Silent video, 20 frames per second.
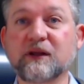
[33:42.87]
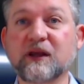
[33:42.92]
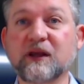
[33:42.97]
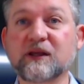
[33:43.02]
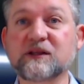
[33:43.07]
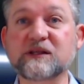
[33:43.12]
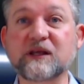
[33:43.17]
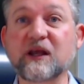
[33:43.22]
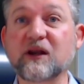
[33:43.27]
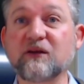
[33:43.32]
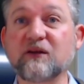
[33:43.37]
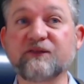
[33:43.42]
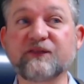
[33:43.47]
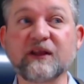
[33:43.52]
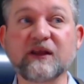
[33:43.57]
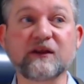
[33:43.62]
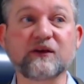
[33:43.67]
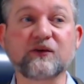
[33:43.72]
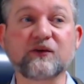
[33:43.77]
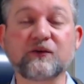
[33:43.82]
And you say, I don't
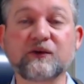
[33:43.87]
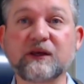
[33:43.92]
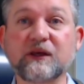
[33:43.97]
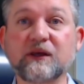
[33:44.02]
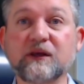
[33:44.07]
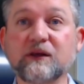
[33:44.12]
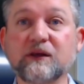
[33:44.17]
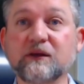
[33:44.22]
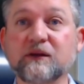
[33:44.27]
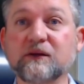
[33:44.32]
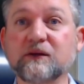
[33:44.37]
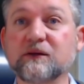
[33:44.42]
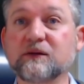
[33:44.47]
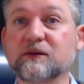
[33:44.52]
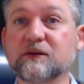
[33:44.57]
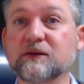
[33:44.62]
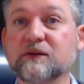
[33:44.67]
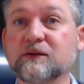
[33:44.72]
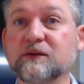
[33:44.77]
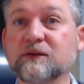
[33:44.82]
feel like no king.
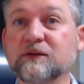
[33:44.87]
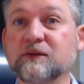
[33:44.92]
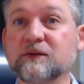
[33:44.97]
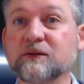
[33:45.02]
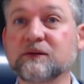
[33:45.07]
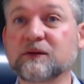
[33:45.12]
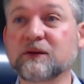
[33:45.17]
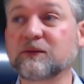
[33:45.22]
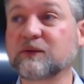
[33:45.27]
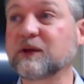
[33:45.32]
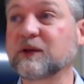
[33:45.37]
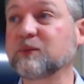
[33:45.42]
I'm